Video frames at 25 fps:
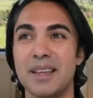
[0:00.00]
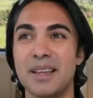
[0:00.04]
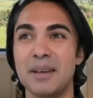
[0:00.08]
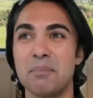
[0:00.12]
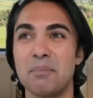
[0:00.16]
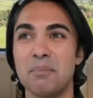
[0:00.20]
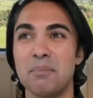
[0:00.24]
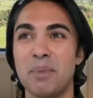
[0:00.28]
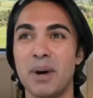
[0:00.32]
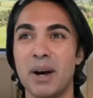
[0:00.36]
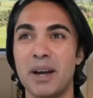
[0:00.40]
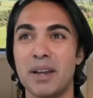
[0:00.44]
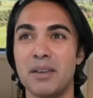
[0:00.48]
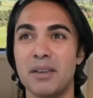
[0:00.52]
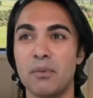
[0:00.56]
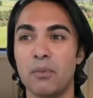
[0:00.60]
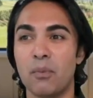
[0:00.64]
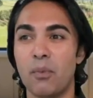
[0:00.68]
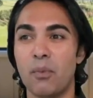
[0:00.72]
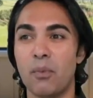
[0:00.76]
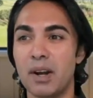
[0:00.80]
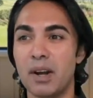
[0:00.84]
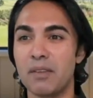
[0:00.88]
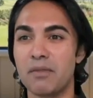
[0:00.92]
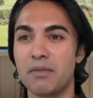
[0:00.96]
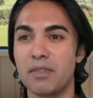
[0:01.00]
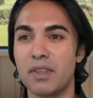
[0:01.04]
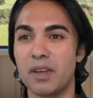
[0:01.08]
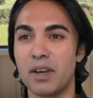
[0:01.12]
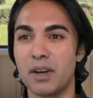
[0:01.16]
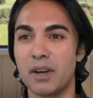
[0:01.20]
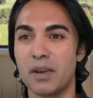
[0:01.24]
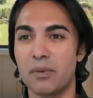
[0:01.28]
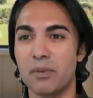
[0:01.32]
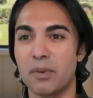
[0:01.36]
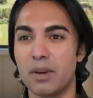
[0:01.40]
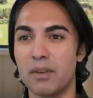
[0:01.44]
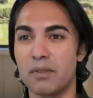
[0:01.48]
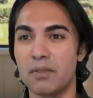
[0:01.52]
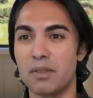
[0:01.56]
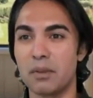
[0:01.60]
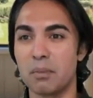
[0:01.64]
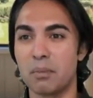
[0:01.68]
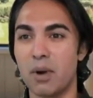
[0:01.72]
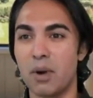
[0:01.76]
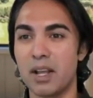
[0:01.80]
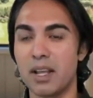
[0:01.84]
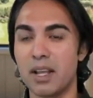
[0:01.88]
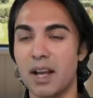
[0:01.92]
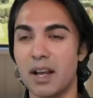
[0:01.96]
But one of
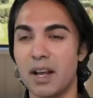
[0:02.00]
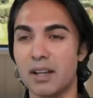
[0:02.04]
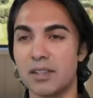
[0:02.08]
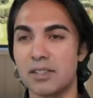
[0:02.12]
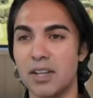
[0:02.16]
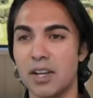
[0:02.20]
the breakout